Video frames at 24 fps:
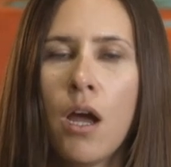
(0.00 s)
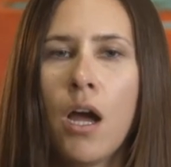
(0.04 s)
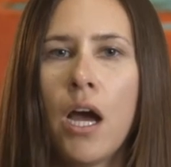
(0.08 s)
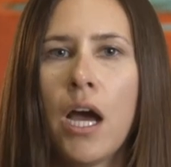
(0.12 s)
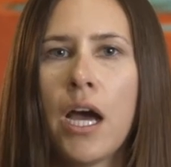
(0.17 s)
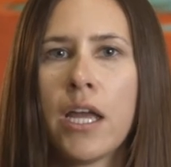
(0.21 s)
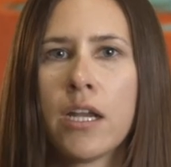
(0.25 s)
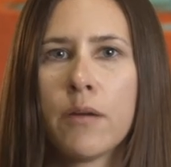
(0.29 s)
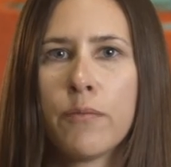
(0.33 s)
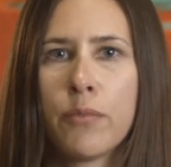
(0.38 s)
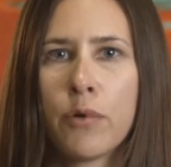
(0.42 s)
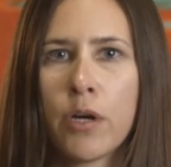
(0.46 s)

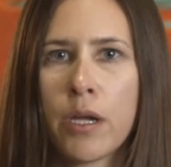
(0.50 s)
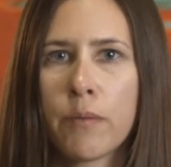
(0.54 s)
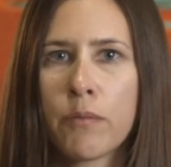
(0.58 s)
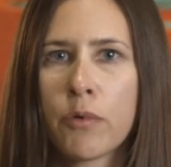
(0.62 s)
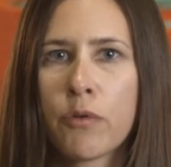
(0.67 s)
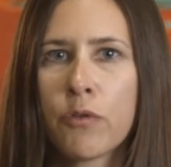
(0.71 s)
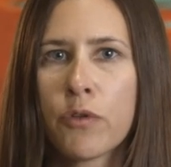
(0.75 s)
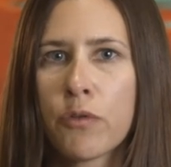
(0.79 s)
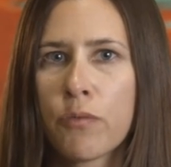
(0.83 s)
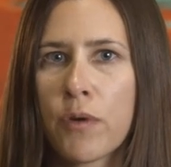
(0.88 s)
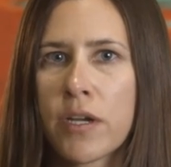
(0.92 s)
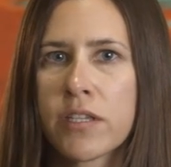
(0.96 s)
an appointment
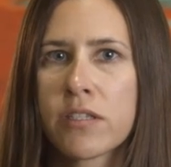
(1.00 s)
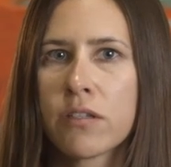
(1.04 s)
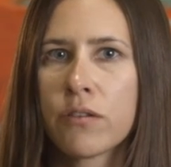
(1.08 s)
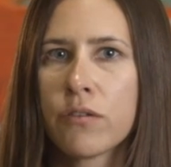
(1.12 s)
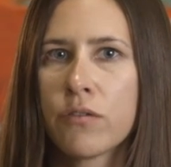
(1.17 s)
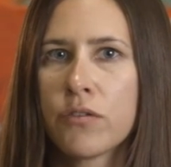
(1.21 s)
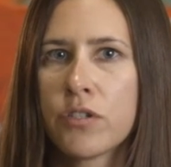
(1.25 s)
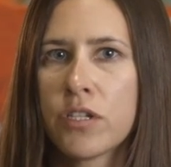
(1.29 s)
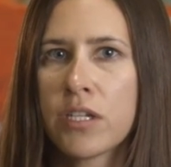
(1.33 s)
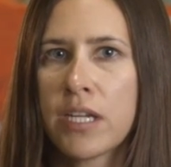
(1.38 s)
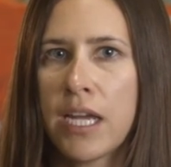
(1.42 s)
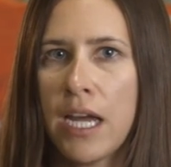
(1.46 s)
with
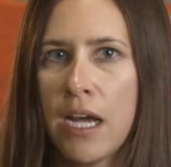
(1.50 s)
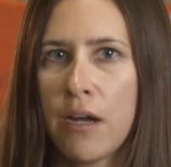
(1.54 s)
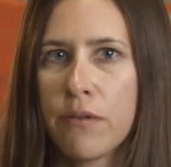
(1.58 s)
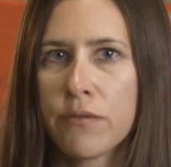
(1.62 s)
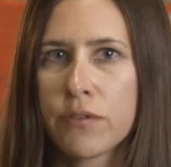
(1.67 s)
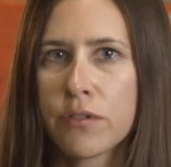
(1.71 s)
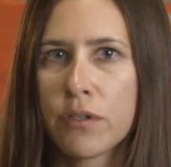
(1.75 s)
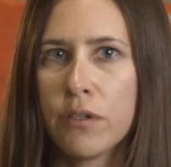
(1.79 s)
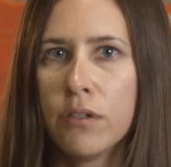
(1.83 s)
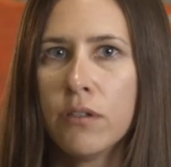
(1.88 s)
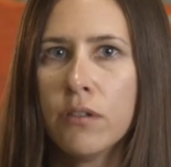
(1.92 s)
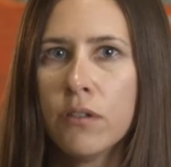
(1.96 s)
resolution
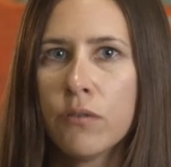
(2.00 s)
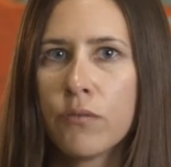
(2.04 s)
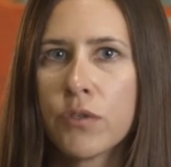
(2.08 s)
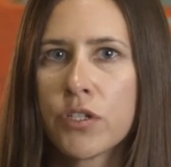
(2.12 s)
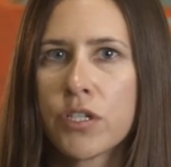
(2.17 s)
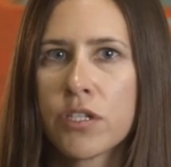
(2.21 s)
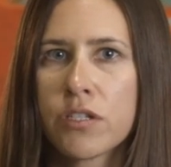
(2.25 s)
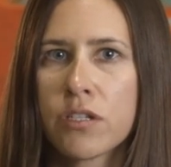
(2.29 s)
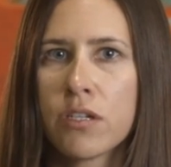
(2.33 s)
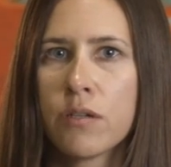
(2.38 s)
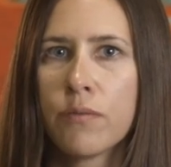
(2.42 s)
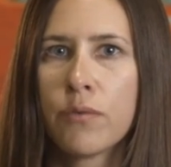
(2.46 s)
counsel, which
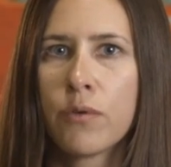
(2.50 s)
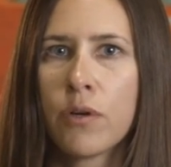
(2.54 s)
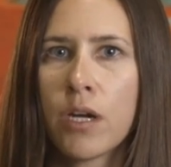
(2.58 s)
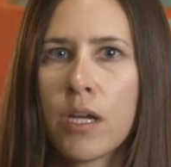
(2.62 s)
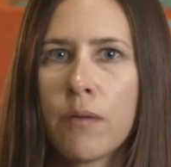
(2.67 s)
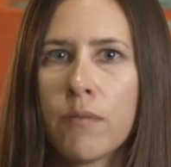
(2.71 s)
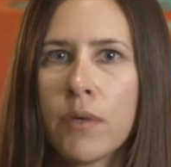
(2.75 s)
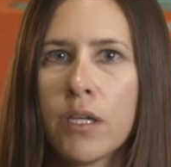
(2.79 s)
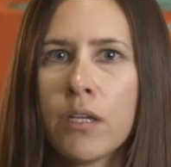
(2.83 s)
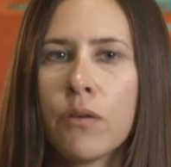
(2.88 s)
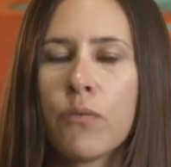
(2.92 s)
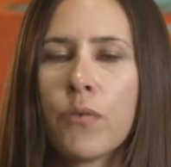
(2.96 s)
is an
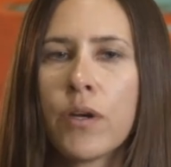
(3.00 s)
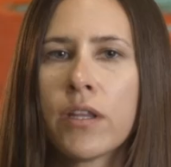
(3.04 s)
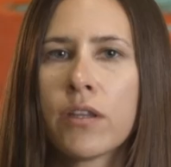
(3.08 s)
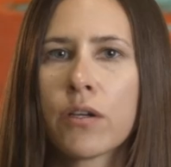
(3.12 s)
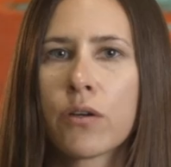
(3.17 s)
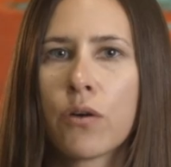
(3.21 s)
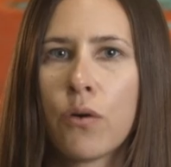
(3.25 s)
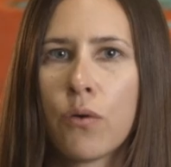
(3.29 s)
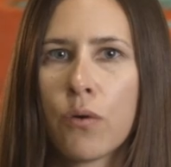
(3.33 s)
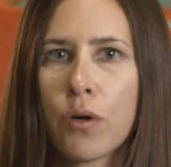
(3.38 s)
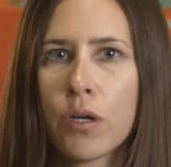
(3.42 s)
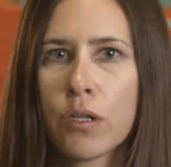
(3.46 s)
appointment with a
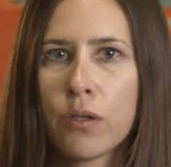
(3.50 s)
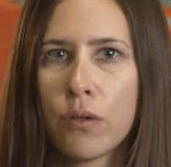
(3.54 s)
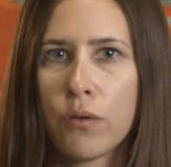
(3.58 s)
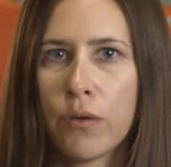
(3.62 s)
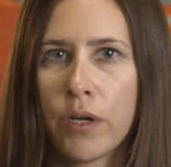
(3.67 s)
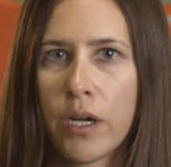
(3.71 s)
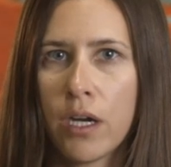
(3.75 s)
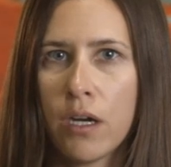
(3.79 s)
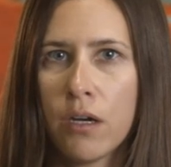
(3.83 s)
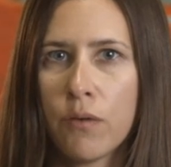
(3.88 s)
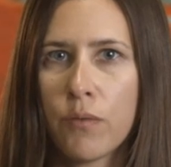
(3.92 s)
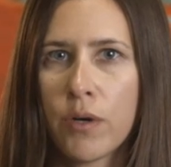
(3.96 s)
court
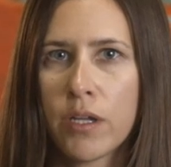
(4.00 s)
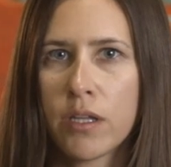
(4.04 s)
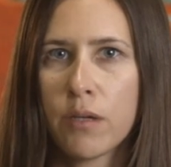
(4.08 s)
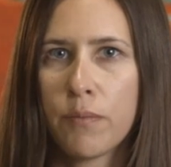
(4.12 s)
lawyer where the